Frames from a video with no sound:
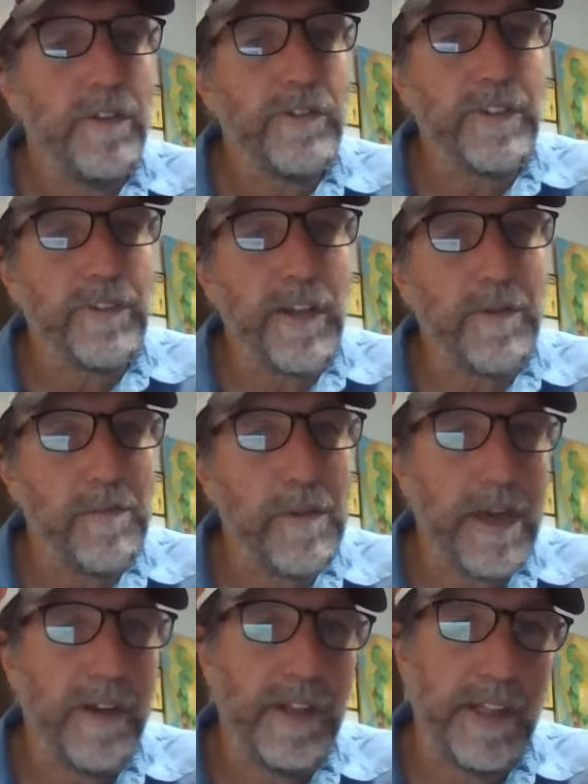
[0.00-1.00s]
So every time you
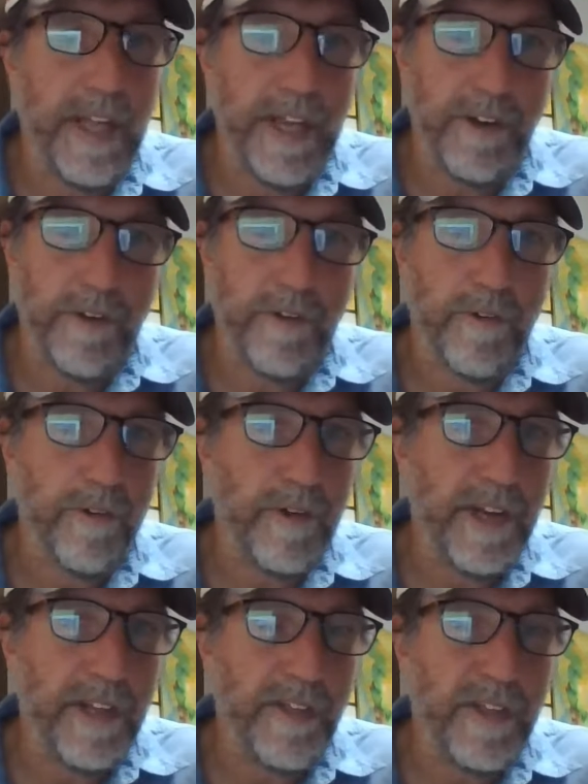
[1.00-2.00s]
mailed a letter or
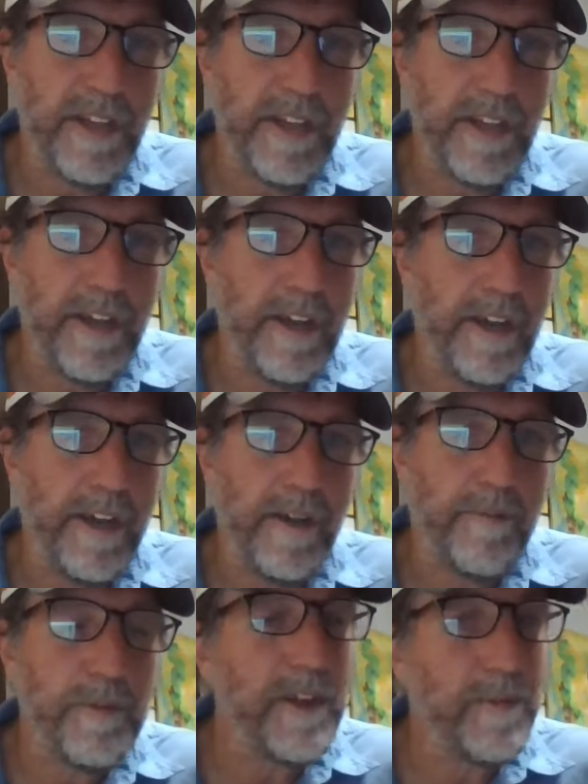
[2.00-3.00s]
anything, you
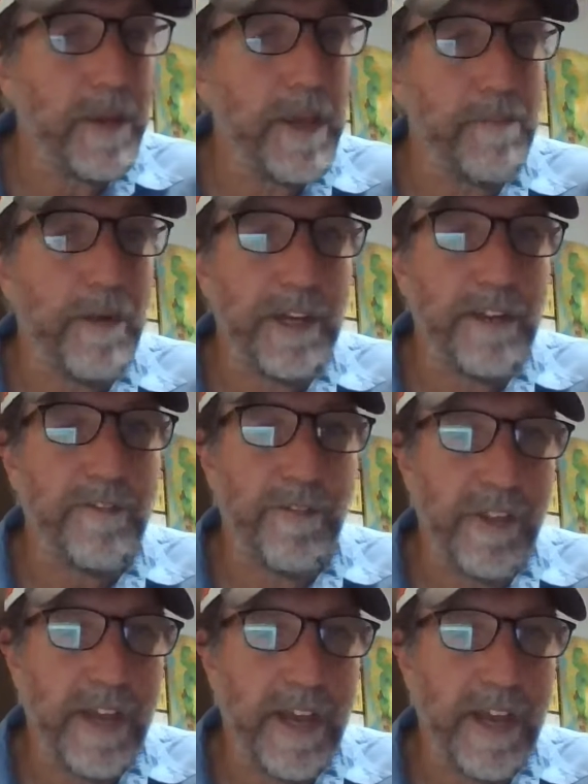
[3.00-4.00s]
had to pay money
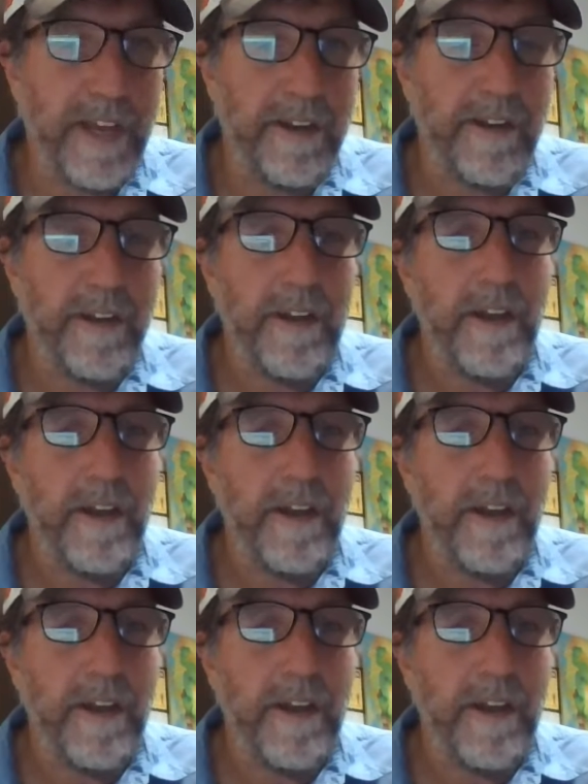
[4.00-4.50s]
for that.